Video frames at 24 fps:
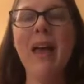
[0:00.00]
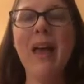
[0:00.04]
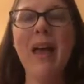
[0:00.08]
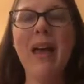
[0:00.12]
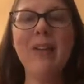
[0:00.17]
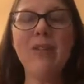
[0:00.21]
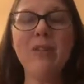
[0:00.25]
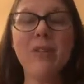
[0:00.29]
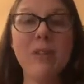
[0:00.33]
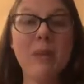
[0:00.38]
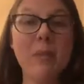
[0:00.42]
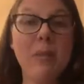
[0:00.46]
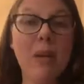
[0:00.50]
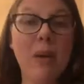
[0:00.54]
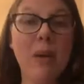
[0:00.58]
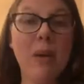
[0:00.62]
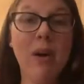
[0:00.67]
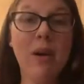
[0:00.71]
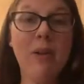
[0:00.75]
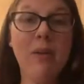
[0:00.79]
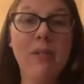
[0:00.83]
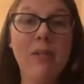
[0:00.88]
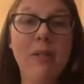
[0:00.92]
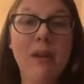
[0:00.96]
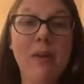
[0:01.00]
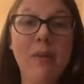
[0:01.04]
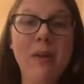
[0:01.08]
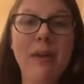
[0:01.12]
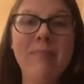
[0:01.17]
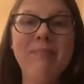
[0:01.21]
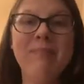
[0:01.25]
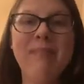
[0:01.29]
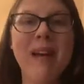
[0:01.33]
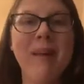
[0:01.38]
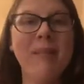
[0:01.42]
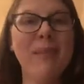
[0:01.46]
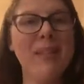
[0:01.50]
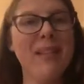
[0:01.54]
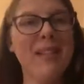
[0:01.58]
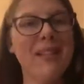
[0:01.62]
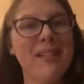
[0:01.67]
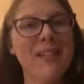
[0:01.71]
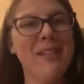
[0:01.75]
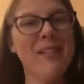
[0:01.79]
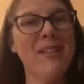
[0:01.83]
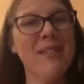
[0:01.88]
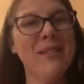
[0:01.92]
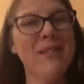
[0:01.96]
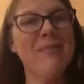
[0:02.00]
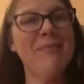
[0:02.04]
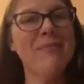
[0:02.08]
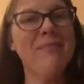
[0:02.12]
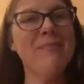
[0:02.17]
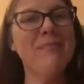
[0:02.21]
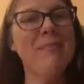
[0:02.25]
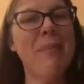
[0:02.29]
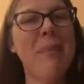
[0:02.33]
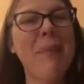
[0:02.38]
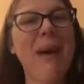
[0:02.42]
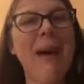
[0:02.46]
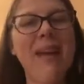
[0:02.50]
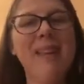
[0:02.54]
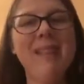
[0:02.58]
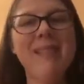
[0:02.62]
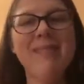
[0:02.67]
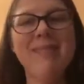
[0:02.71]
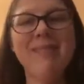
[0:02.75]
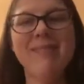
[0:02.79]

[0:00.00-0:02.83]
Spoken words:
And just let me know how it's going. I will talk to you soon. Bye-bye.